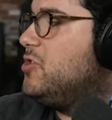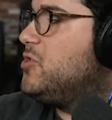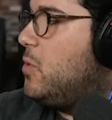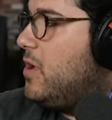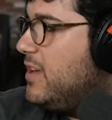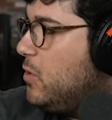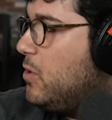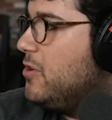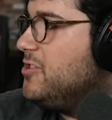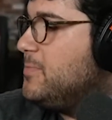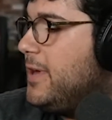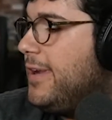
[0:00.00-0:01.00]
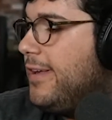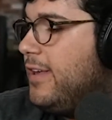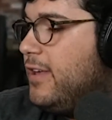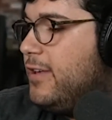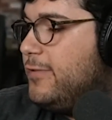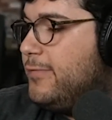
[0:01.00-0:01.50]
quantity orders. But
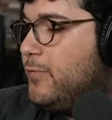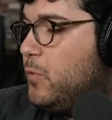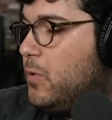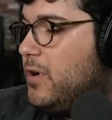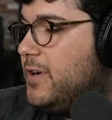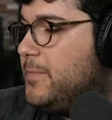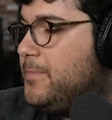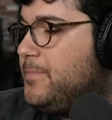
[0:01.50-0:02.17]
for